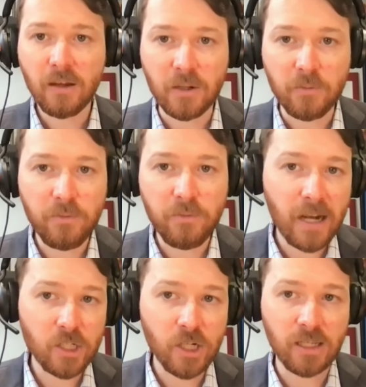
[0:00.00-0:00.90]
like
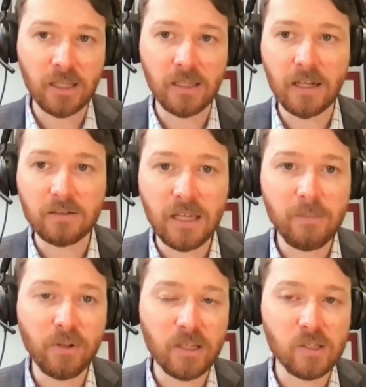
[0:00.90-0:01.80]
fact-checking and
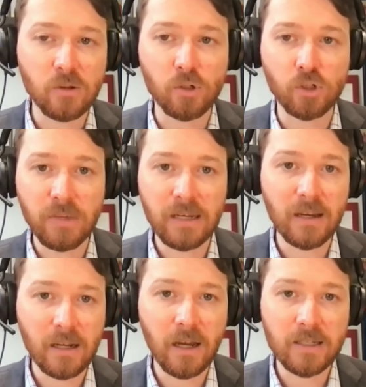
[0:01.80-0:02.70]
labeling social
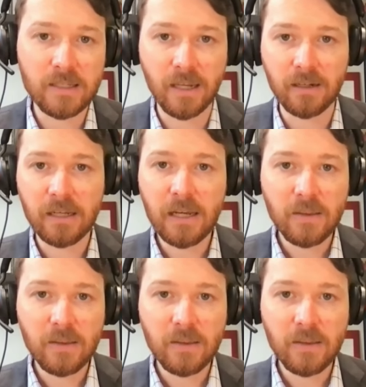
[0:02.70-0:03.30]
media content